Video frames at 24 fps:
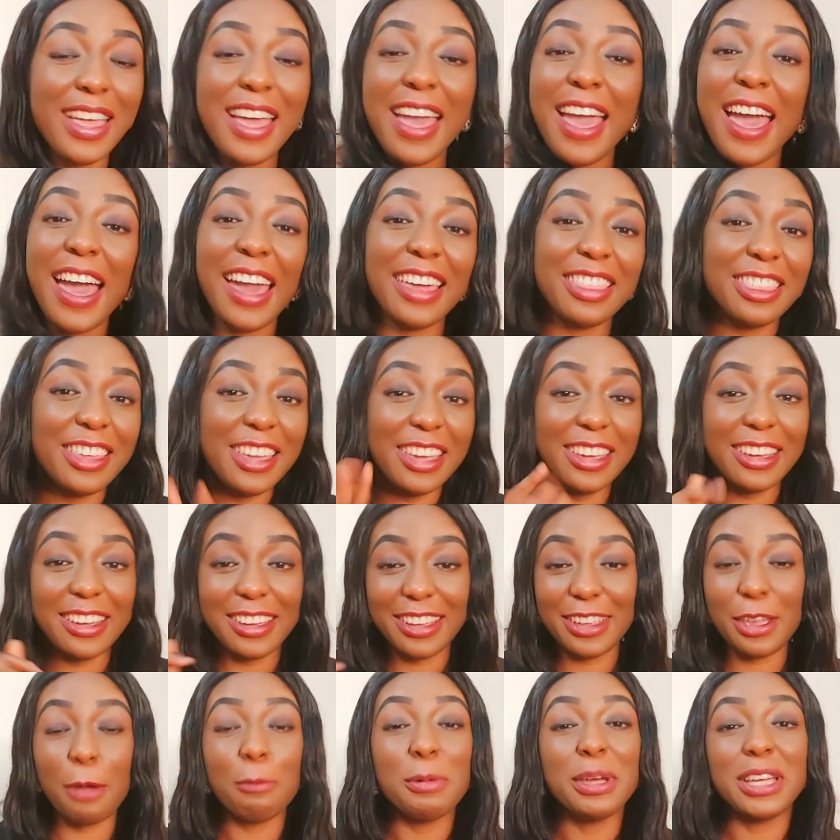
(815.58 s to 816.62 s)
I think
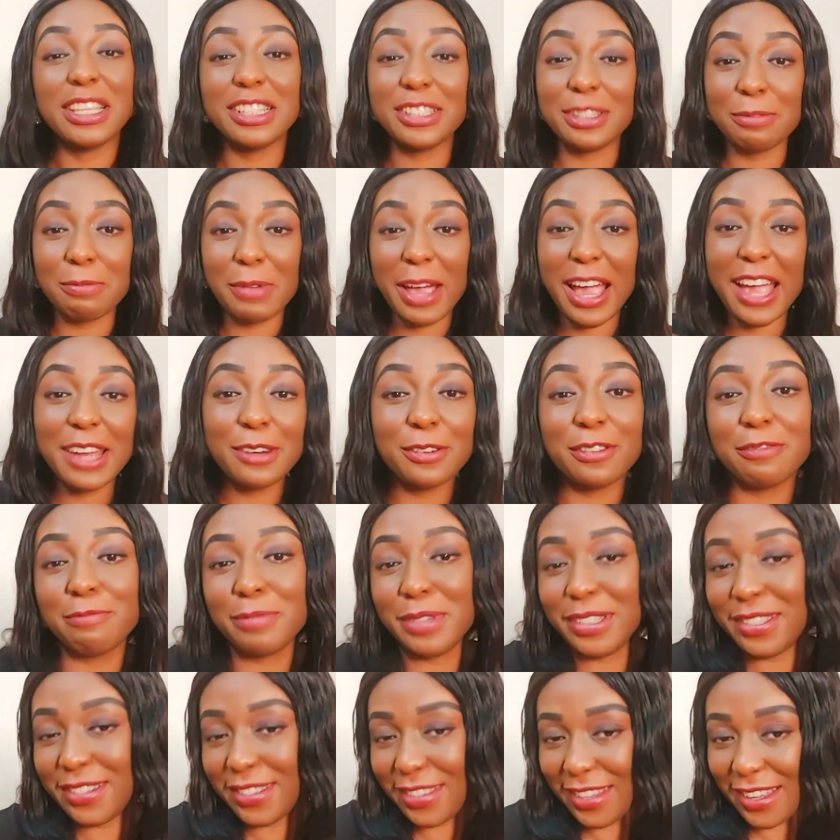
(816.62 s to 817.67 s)
you're making some kind of
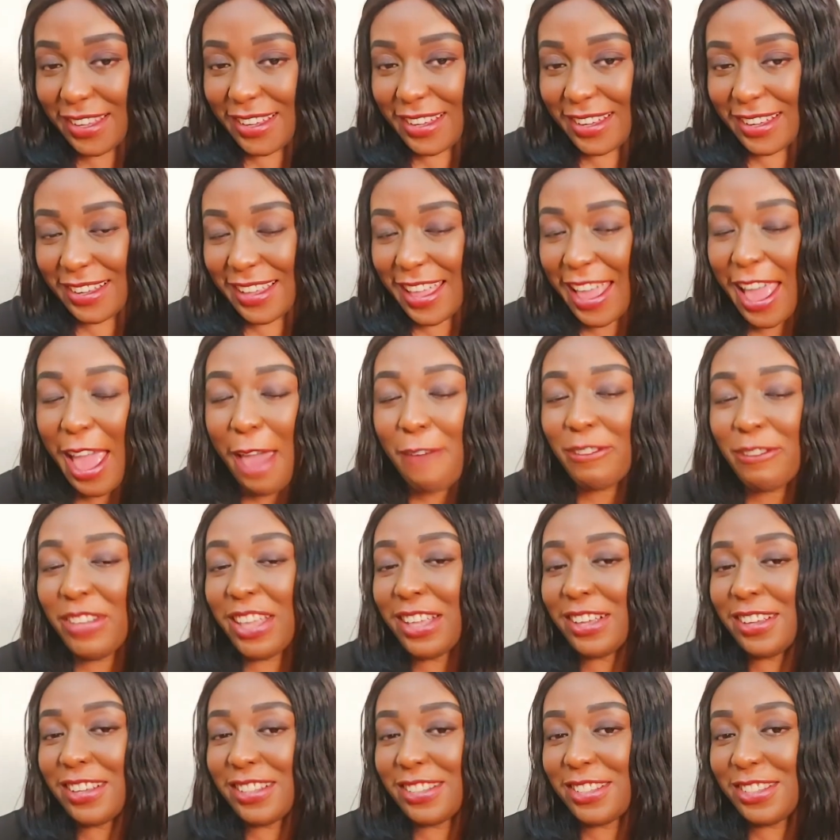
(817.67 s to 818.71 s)
mistake,
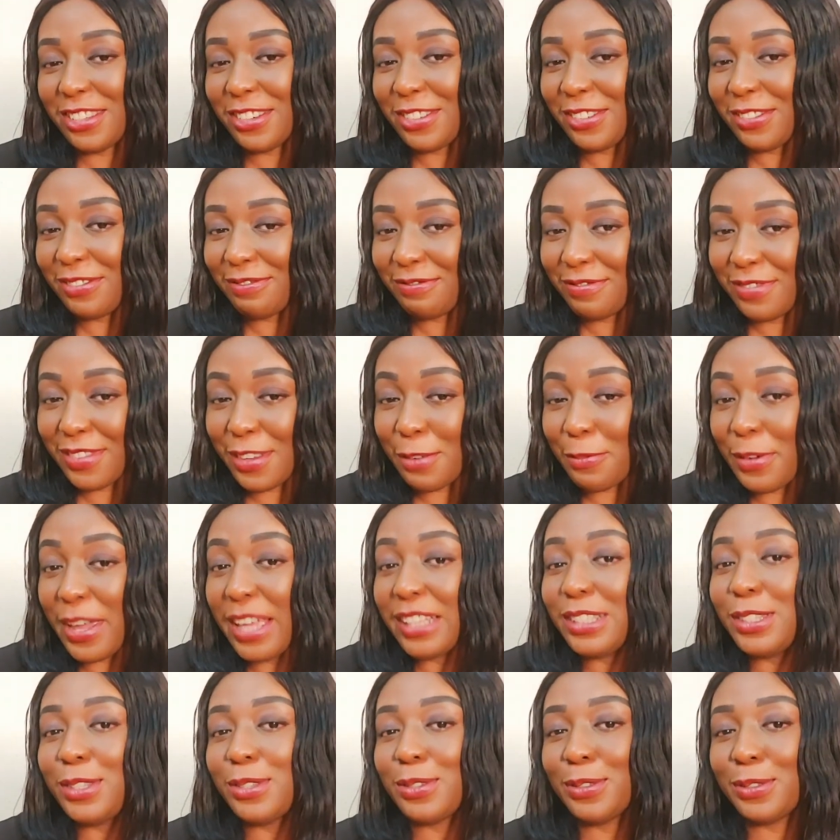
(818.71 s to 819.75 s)
because you know the way
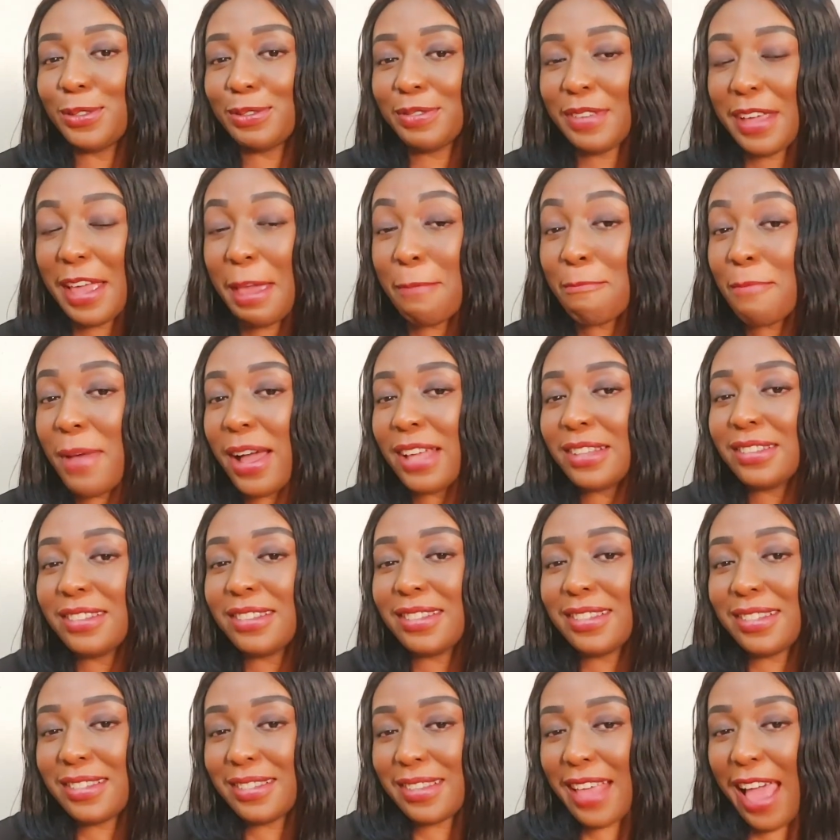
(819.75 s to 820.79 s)
to a
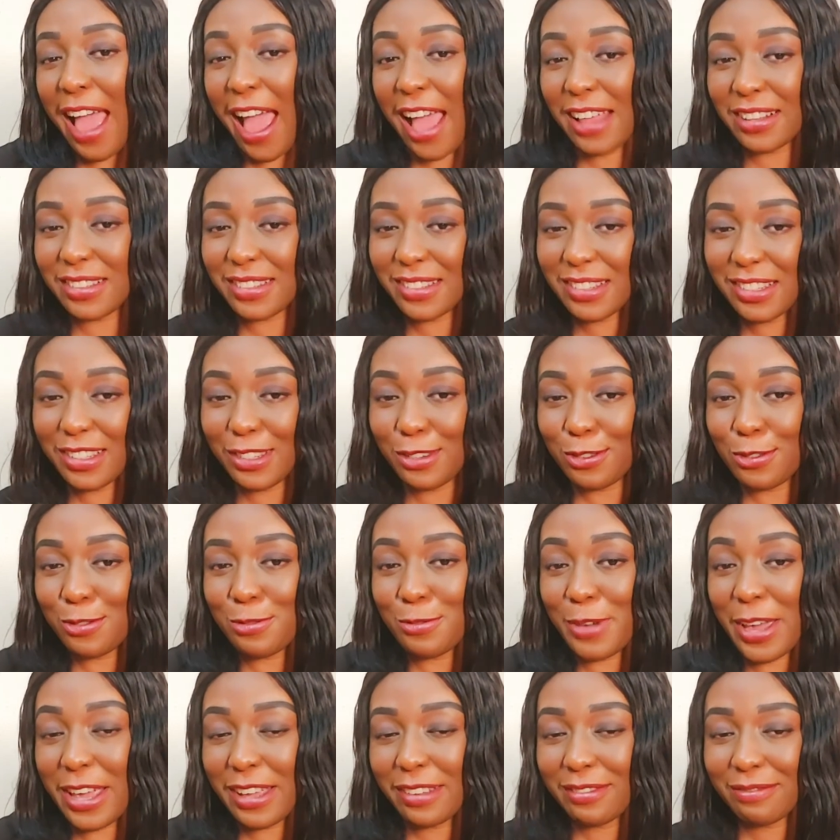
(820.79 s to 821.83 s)
man's heart is through
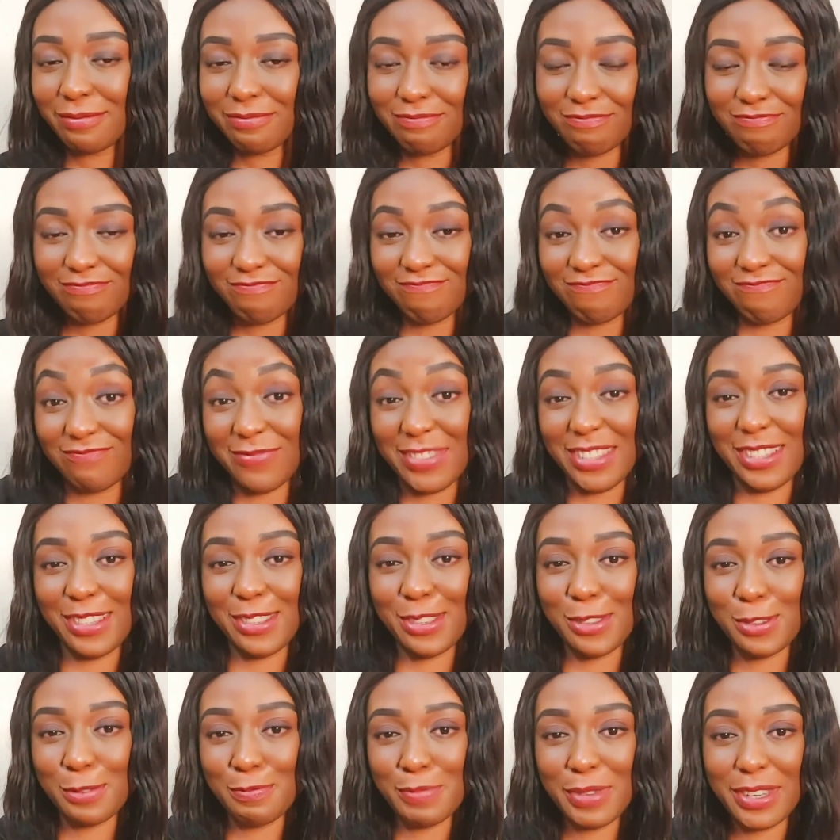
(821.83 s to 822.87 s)
his
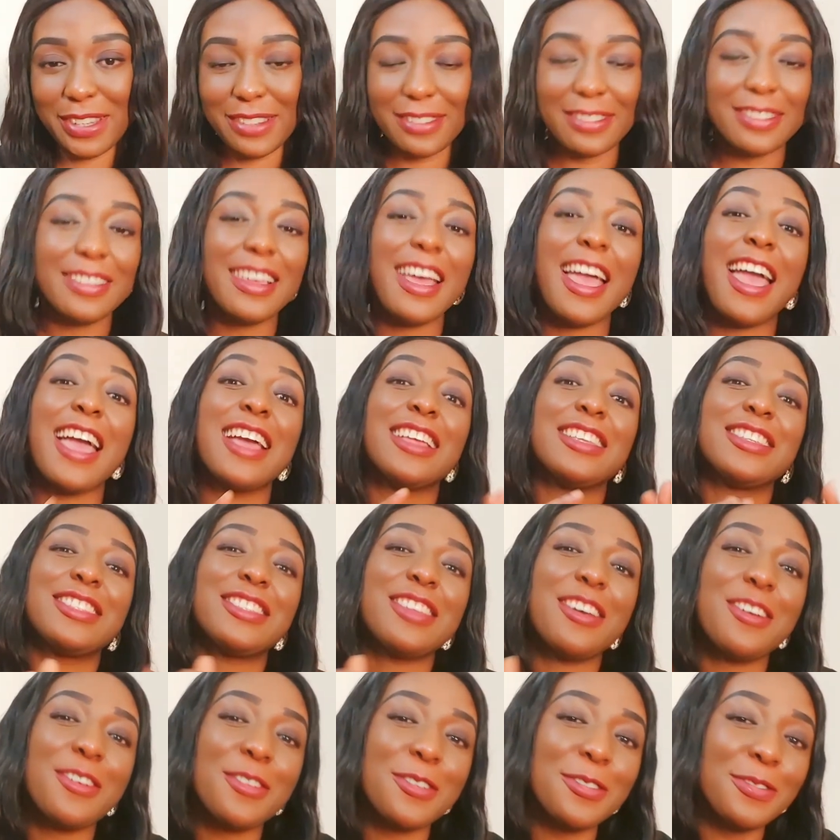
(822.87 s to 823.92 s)
tummy.
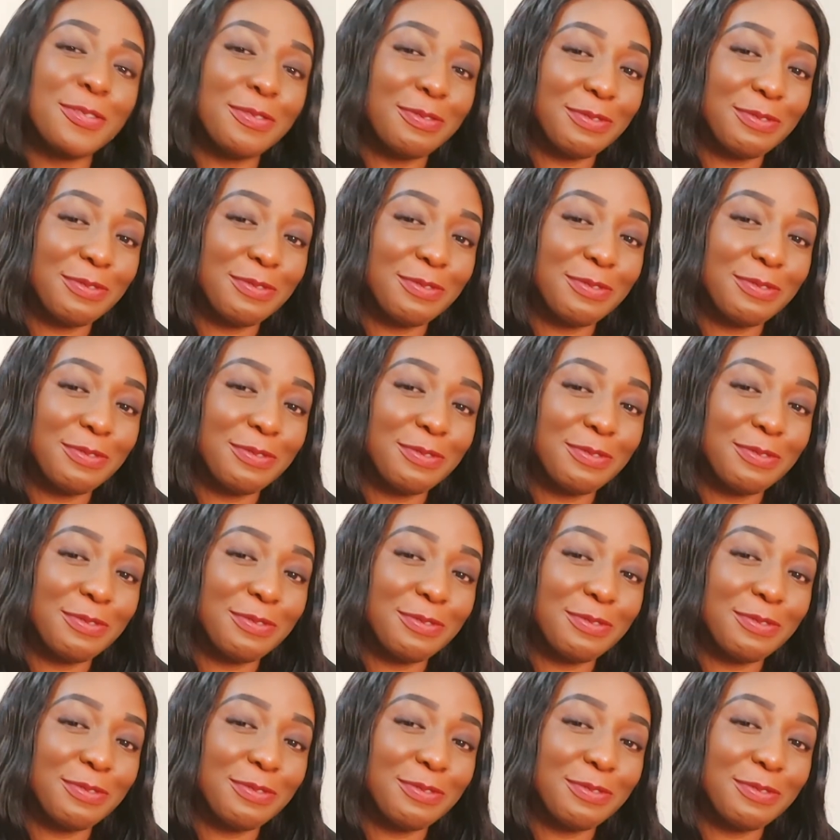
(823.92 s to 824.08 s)
So